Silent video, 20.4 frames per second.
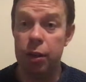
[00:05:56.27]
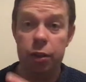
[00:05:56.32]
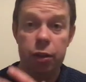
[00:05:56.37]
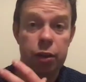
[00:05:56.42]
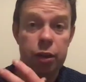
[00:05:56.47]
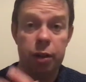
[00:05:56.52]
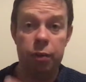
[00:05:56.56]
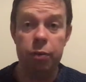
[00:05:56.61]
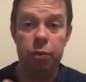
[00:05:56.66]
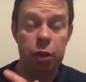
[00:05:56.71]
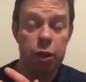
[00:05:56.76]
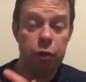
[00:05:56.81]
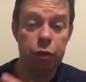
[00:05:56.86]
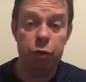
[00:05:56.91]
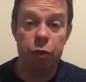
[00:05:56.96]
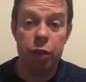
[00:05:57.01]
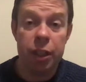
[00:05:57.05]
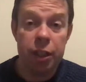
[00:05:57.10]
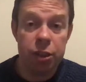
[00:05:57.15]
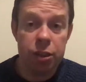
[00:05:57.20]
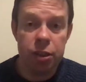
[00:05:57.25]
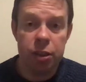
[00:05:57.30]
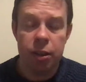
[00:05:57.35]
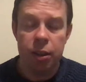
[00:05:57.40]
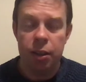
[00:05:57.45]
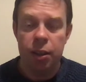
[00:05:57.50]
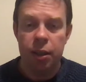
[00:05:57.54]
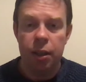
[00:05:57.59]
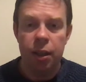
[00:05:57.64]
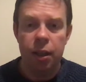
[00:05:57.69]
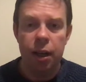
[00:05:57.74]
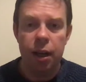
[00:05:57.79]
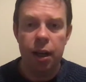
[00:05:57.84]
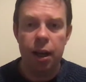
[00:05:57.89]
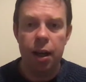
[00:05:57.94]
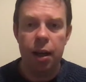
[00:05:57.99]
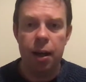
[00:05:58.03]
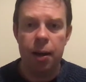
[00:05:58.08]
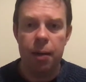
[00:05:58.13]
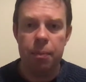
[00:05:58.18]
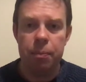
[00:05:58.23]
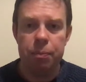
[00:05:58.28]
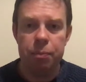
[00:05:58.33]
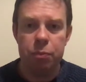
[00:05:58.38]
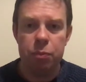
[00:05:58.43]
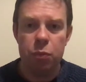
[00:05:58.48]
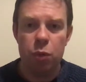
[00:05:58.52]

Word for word: the, the feast um,